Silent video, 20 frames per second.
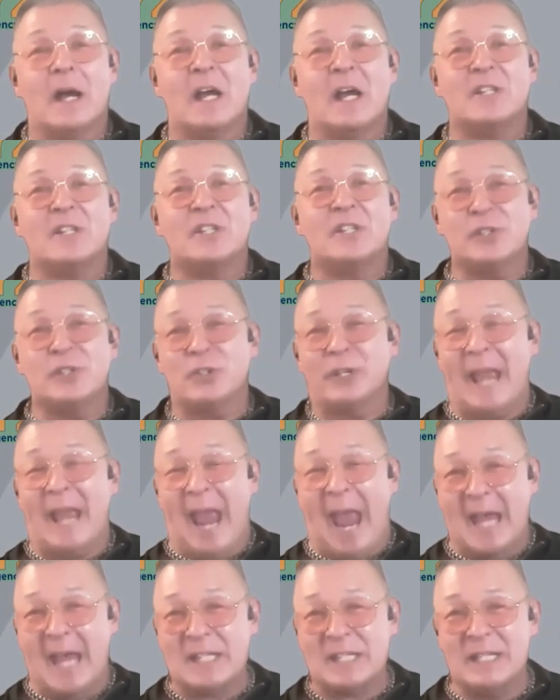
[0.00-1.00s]
citric
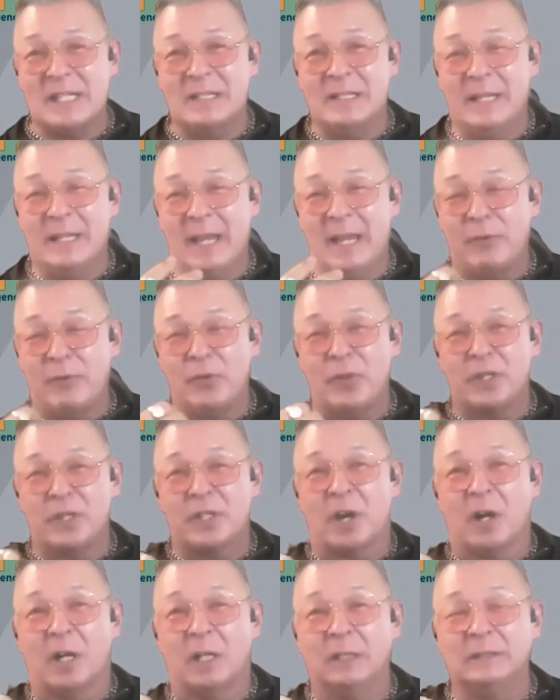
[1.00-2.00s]
acid to give you the
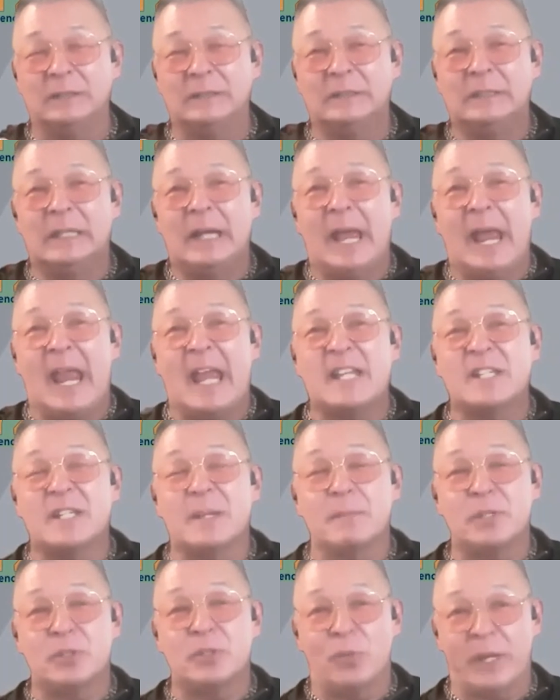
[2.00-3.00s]
tart, and
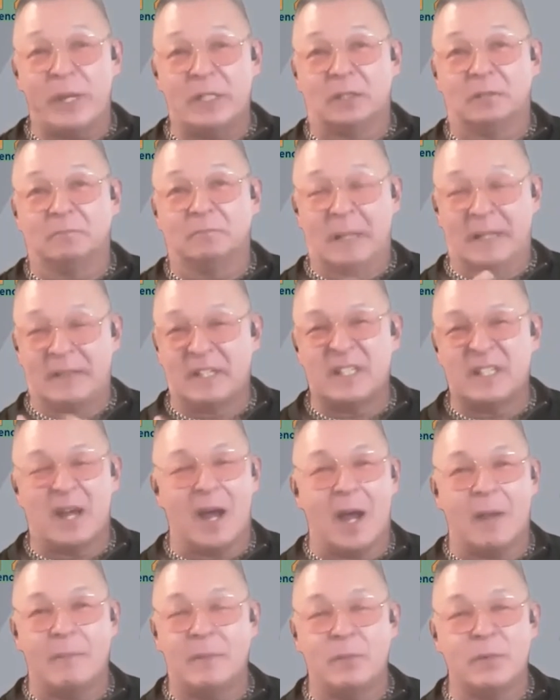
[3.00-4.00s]
some sweetener. At the
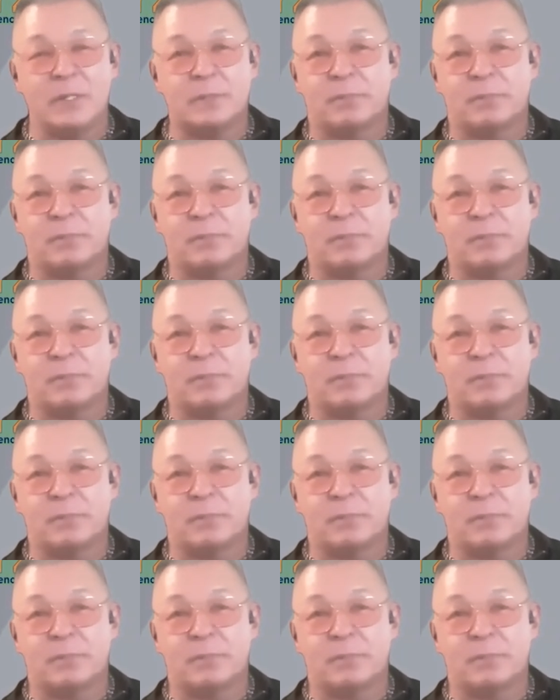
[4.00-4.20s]
time, it was